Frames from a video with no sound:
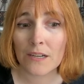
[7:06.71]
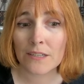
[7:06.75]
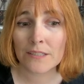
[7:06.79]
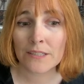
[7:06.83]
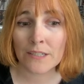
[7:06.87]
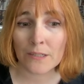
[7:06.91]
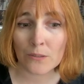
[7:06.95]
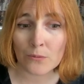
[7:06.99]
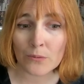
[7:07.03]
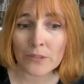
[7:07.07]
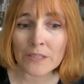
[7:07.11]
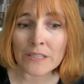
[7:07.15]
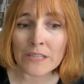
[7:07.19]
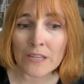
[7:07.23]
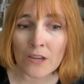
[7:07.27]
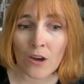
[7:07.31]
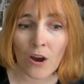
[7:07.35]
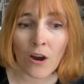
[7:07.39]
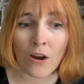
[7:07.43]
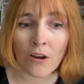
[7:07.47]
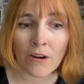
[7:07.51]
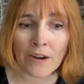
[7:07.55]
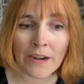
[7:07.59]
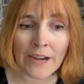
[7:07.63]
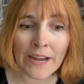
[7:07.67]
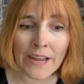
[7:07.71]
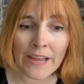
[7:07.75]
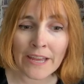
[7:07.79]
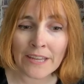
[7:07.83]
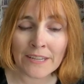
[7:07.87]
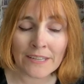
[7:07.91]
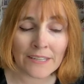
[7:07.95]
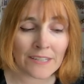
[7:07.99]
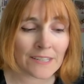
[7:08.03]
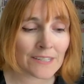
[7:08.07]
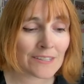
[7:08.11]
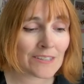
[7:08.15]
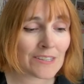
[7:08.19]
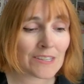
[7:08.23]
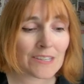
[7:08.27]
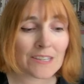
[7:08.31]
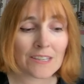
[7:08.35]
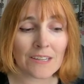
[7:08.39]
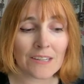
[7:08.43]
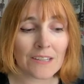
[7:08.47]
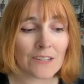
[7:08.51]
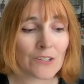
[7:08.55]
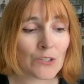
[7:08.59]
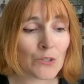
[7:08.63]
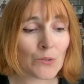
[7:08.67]
They really are. And
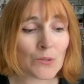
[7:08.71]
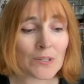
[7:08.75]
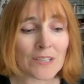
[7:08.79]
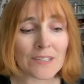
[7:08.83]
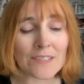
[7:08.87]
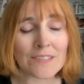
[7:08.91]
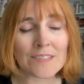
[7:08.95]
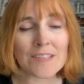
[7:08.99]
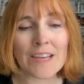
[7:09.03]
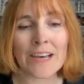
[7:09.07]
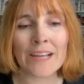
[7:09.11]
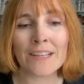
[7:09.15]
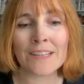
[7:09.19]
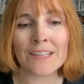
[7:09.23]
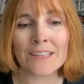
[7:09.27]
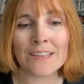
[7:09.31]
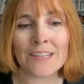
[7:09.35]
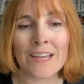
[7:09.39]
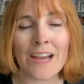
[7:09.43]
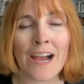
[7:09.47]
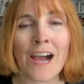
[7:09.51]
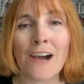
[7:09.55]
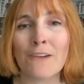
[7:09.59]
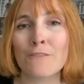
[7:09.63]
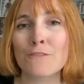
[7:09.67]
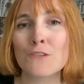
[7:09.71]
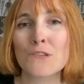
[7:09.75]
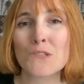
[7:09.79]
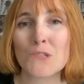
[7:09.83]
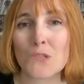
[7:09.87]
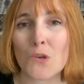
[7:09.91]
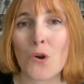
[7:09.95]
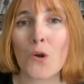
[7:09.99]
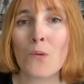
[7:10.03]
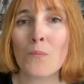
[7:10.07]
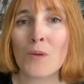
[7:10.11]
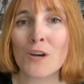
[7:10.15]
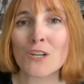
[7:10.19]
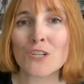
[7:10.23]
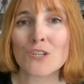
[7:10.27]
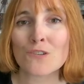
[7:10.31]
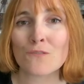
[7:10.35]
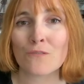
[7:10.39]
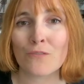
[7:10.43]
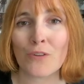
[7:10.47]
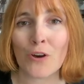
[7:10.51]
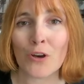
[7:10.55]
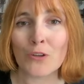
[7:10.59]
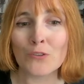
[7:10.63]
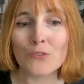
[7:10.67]
you can tell that they have so much
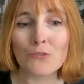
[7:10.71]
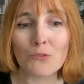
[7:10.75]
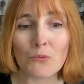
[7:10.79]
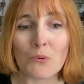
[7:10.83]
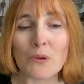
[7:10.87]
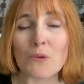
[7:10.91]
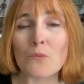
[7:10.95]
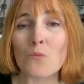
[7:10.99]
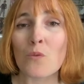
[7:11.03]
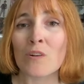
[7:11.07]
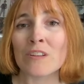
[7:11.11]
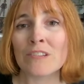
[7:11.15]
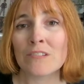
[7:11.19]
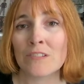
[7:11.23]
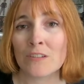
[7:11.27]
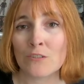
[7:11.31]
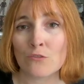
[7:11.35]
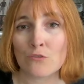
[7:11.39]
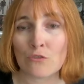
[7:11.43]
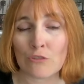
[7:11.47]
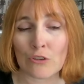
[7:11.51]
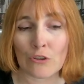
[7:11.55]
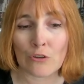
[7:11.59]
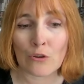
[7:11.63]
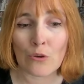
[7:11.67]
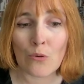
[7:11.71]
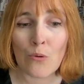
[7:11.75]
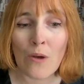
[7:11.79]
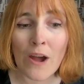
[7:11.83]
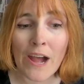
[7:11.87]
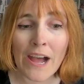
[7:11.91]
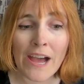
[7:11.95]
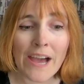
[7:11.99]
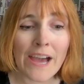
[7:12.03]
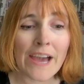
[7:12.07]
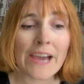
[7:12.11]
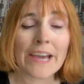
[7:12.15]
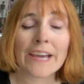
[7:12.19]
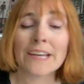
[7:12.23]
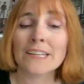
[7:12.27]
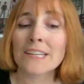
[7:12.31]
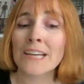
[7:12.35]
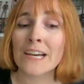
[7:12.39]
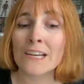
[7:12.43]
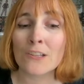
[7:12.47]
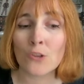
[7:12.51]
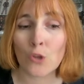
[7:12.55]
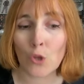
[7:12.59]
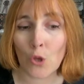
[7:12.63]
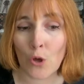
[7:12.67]
fun doing what they do. And
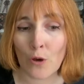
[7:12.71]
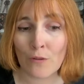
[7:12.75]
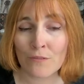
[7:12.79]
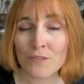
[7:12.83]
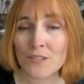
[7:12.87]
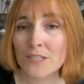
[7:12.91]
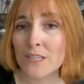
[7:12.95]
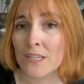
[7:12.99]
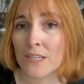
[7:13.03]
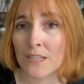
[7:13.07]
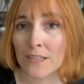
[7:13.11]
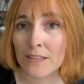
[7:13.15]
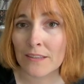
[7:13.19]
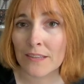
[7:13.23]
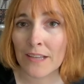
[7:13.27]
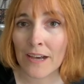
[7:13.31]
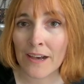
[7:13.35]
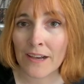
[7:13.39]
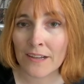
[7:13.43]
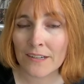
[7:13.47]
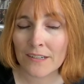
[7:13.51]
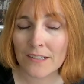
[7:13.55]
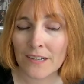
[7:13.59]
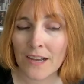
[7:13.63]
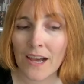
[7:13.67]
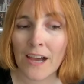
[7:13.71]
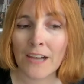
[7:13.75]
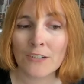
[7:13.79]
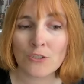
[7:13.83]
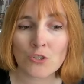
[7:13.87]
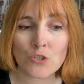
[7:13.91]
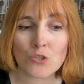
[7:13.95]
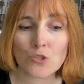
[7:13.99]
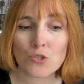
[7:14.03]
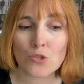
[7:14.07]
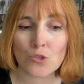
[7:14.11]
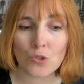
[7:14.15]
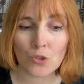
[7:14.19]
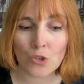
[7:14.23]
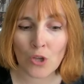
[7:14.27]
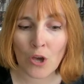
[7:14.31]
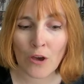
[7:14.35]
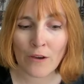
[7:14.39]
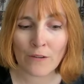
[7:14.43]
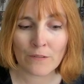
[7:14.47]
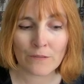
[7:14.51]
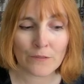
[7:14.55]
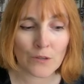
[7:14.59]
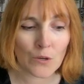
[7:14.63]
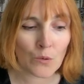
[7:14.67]
I love seeing that. I just
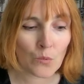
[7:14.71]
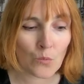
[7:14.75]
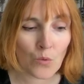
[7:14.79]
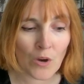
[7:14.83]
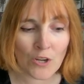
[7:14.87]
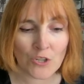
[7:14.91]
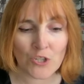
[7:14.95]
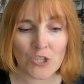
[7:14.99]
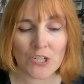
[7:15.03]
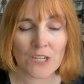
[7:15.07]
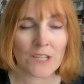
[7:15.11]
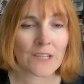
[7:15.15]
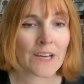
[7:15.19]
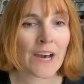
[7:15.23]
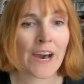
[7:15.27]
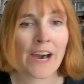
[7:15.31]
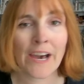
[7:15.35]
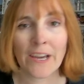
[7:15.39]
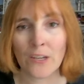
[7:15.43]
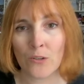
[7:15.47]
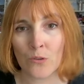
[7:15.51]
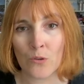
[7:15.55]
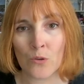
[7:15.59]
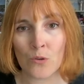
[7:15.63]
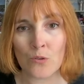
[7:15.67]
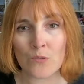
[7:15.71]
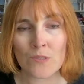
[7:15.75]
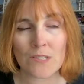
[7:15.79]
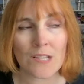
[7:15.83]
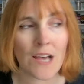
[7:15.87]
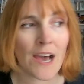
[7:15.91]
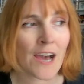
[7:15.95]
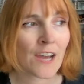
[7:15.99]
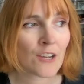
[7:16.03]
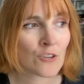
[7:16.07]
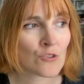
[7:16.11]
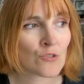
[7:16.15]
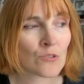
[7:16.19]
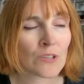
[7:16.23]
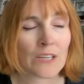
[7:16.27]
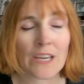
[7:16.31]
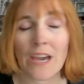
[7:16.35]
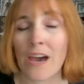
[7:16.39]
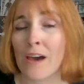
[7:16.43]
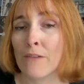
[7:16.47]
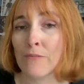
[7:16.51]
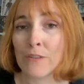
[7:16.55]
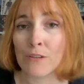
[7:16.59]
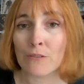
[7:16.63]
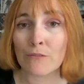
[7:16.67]
love watching idols actually
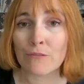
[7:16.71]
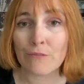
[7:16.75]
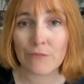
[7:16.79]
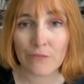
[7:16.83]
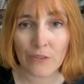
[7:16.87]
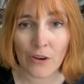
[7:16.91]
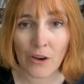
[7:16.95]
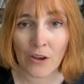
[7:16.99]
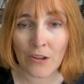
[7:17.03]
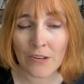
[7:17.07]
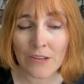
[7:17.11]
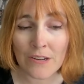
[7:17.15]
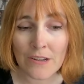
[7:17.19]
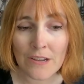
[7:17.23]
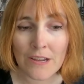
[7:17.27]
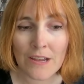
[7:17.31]
having fun.